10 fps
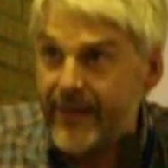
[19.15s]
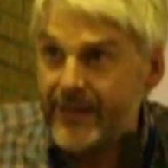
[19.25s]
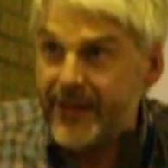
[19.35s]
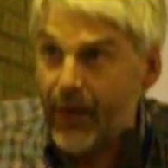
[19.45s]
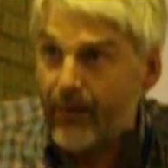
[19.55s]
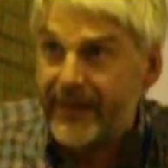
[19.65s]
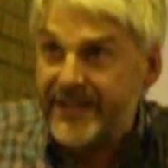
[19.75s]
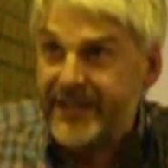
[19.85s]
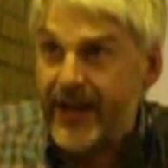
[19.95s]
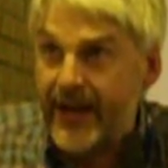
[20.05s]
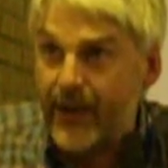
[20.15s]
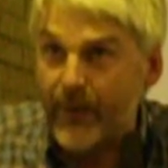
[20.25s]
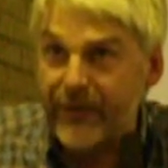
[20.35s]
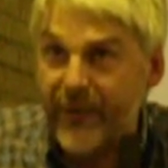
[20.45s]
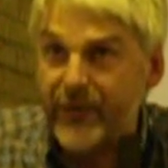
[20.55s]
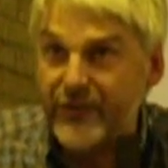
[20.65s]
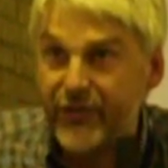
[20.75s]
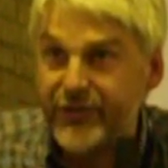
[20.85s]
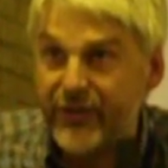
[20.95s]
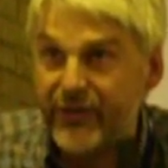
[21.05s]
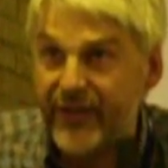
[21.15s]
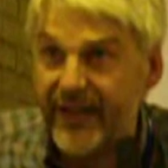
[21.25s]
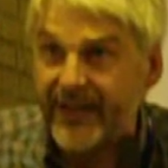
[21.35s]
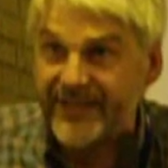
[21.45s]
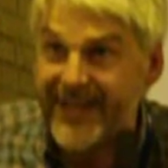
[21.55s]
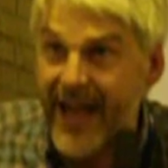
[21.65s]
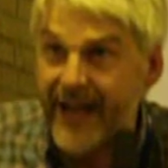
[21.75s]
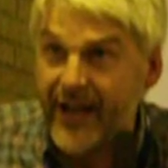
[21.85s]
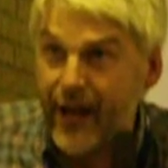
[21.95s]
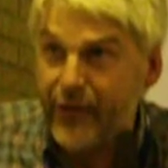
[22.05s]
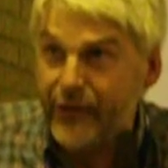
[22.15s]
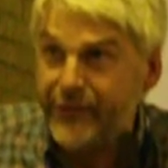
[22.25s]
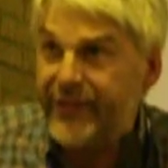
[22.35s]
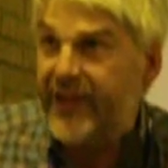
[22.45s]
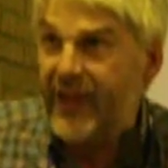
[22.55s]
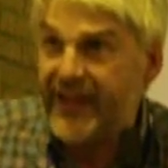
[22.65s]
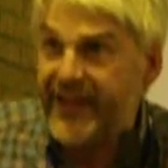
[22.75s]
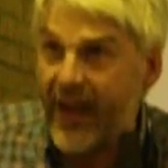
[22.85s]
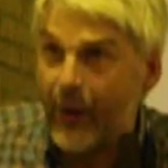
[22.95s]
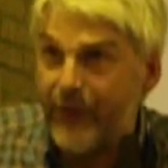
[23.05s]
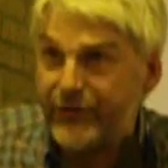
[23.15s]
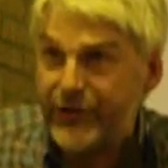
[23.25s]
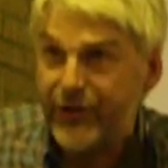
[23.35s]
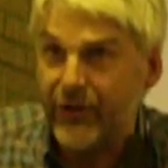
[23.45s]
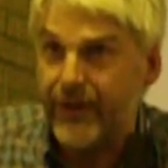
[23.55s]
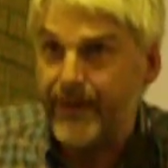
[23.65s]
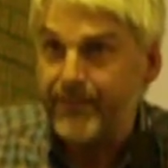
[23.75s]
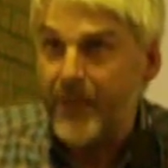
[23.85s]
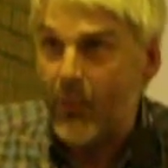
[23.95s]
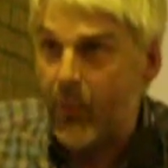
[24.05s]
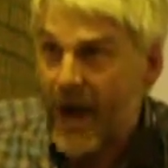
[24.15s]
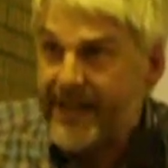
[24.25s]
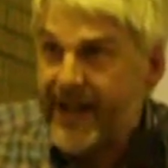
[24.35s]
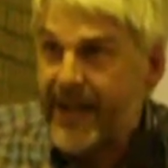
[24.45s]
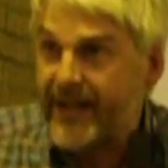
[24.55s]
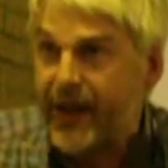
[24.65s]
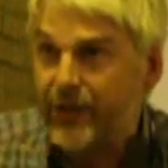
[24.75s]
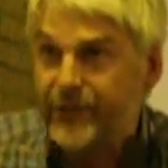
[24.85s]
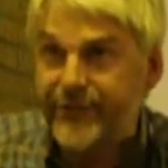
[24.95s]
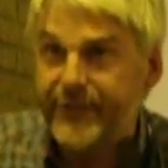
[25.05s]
there's a lot been said, and I want to focus on two things: get Gove and get Wilshaw. Why get Gove?